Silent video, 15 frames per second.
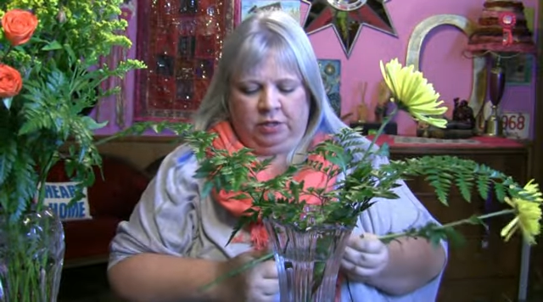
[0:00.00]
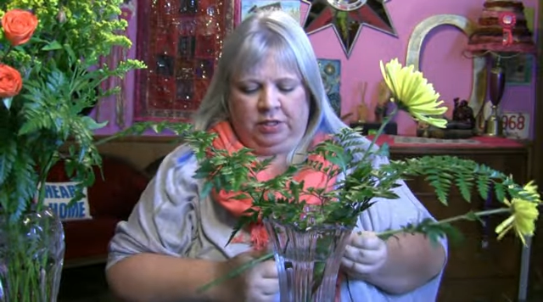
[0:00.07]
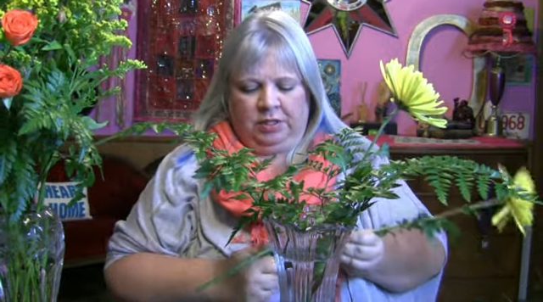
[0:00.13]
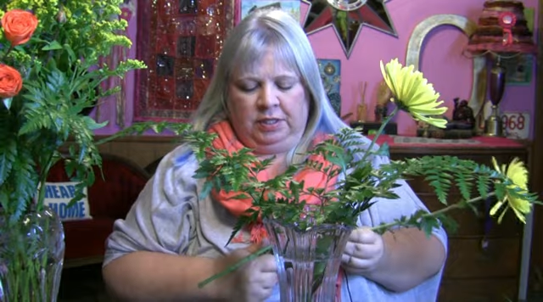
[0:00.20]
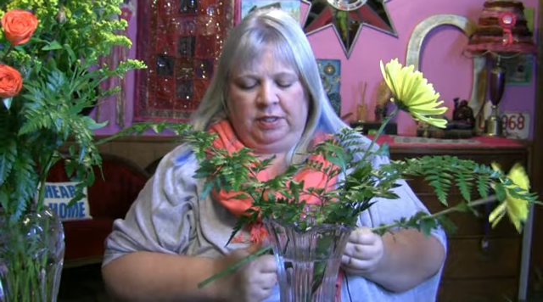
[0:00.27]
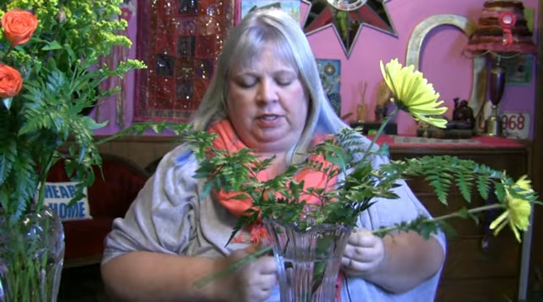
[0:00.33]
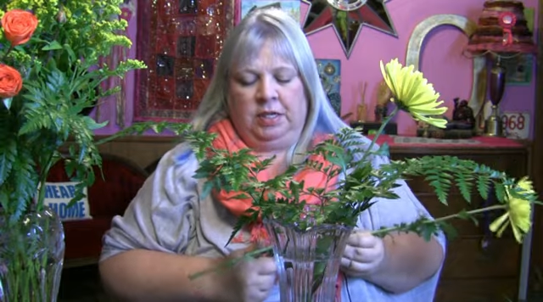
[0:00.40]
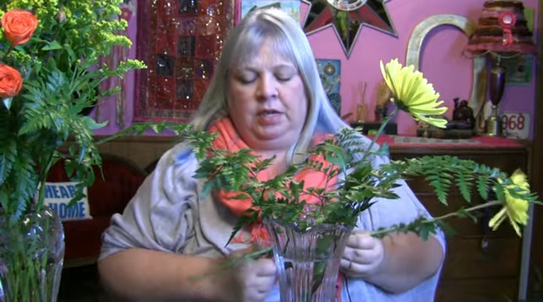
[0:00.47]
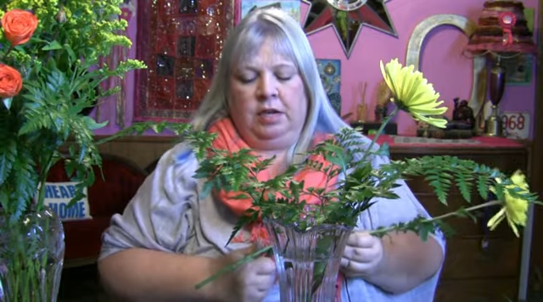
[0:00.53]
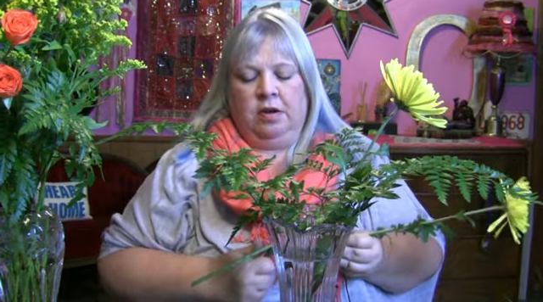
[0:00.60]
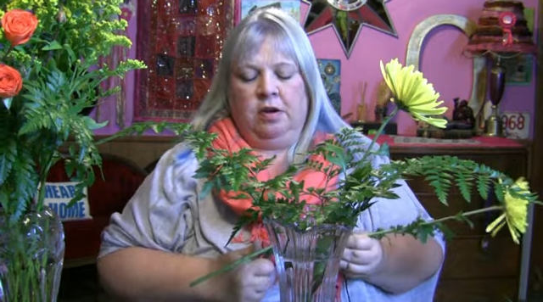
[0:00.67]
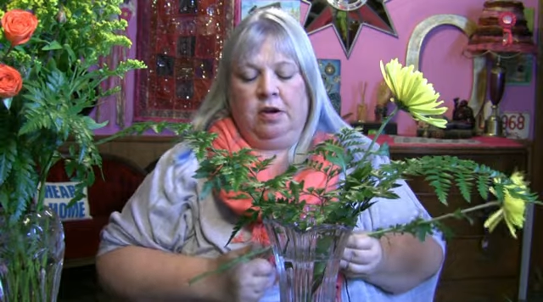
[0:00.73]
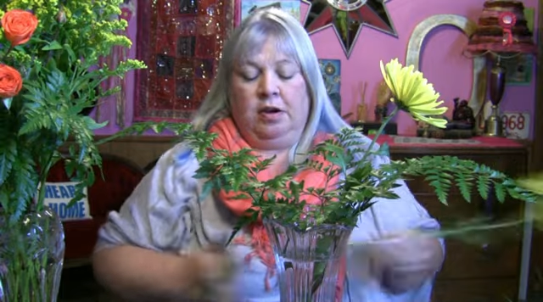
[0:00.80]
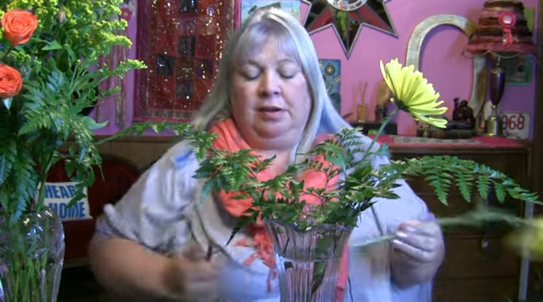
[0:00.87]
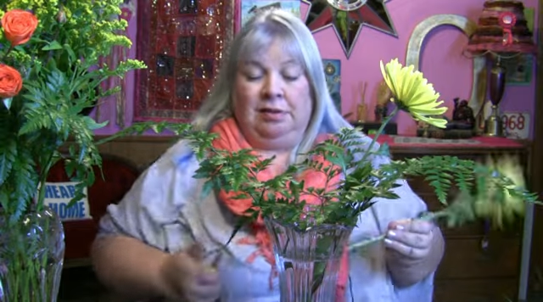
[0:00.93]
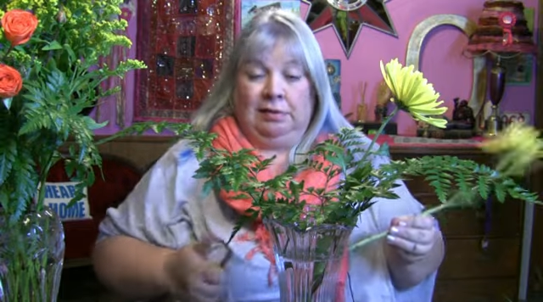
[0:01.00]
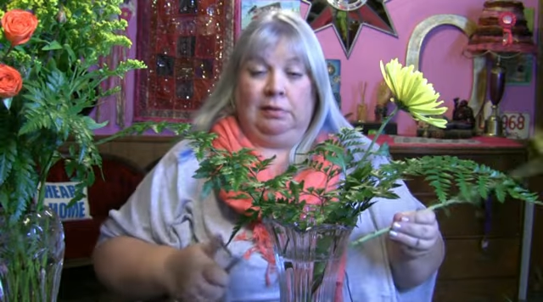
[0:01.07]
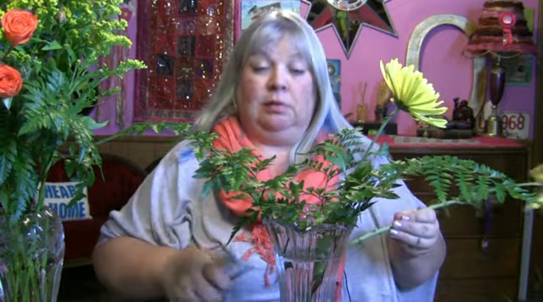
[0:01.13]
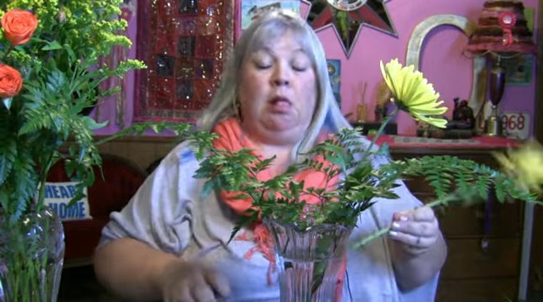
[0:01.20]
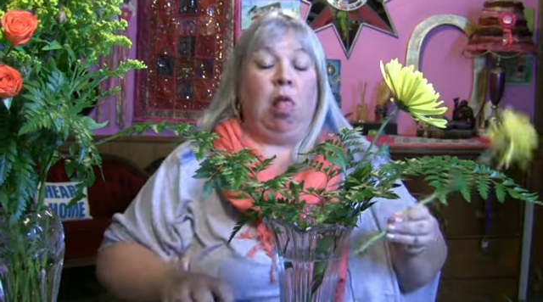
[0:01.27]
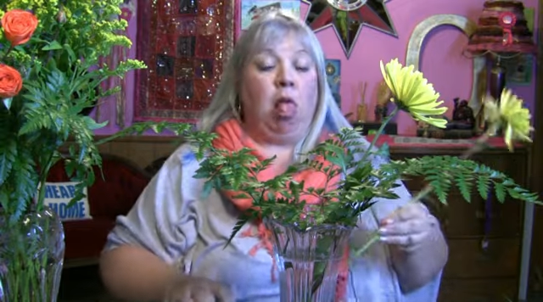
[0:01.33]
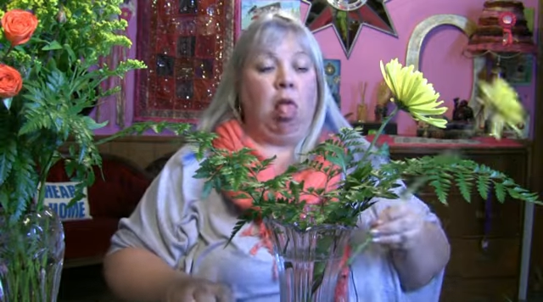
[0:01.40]
sitting on,
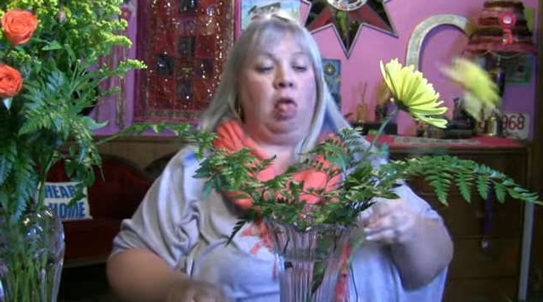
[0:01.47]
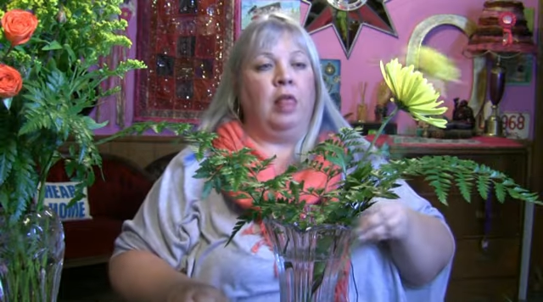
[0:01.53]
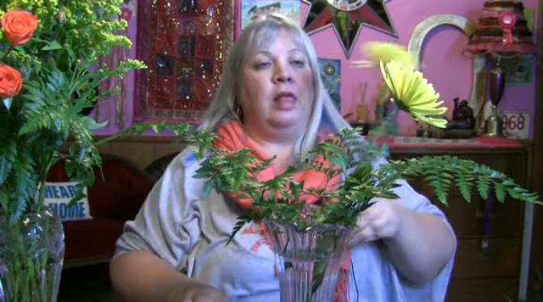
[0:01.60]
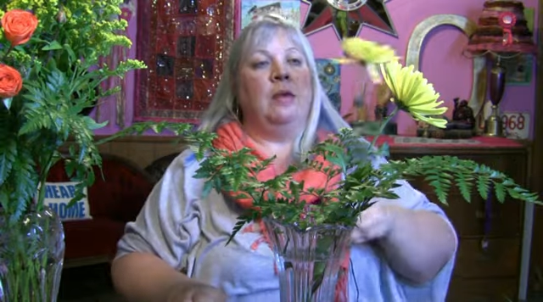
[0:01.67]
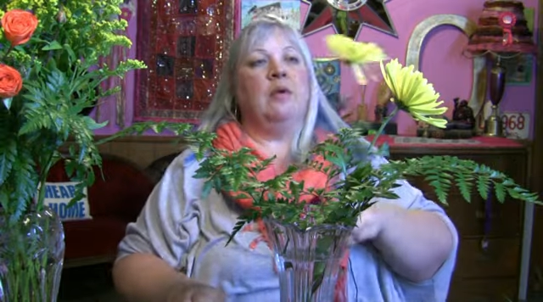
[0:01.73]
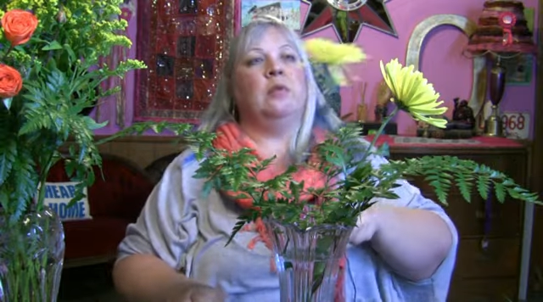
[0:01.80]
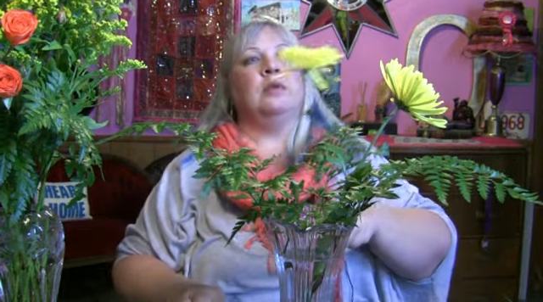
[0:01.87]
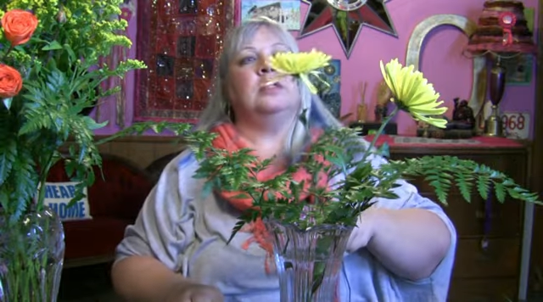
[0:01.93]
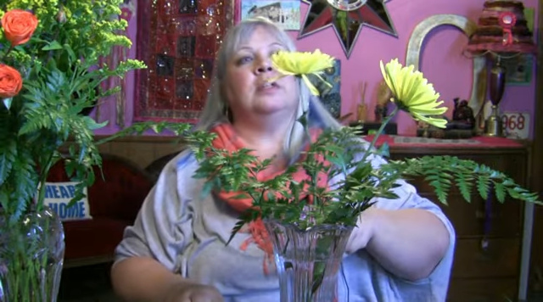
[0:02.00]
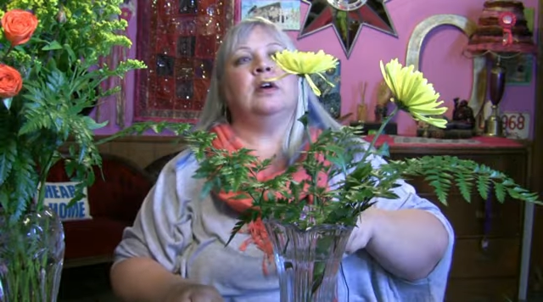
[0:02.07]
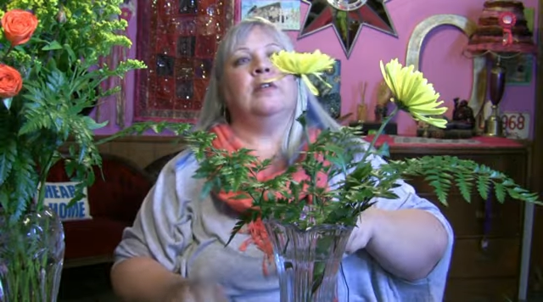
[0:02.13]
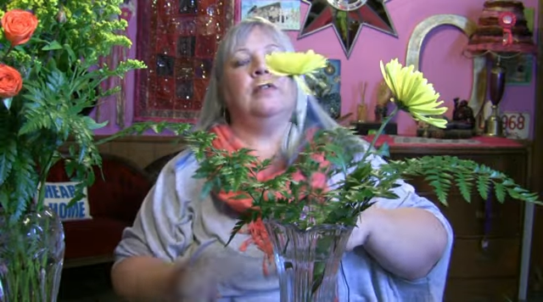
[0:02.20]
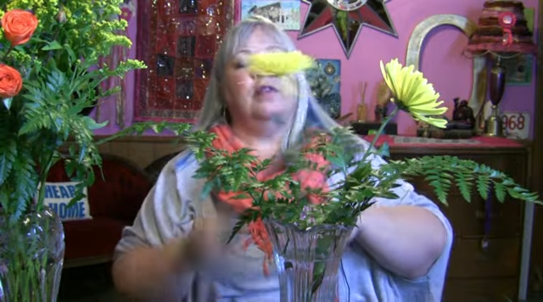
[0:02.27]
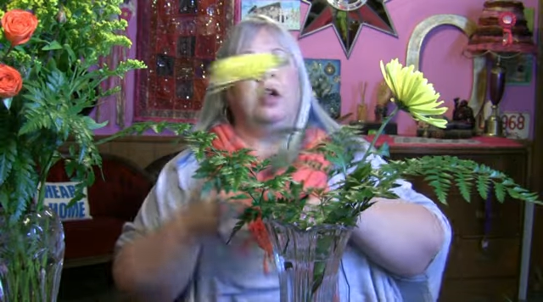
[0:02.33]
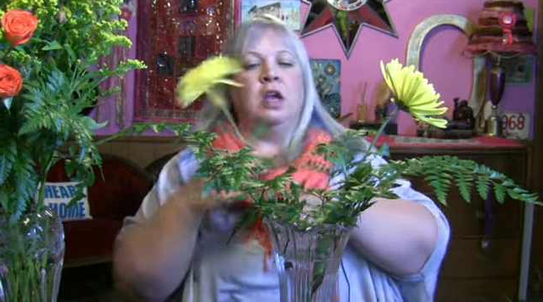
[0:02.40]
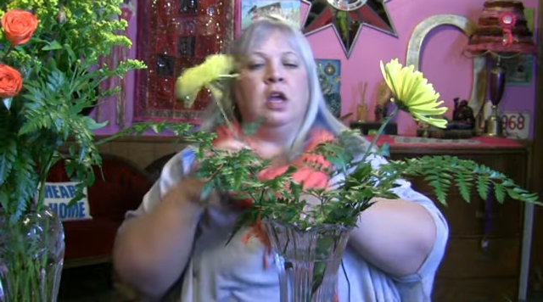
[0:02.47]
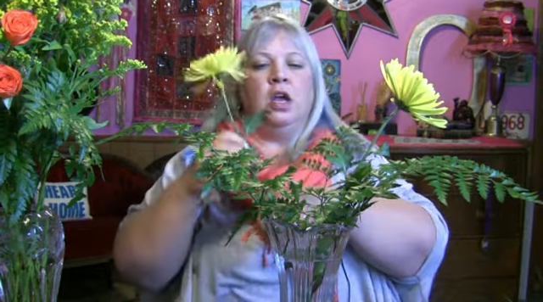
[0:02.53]
that one was tough,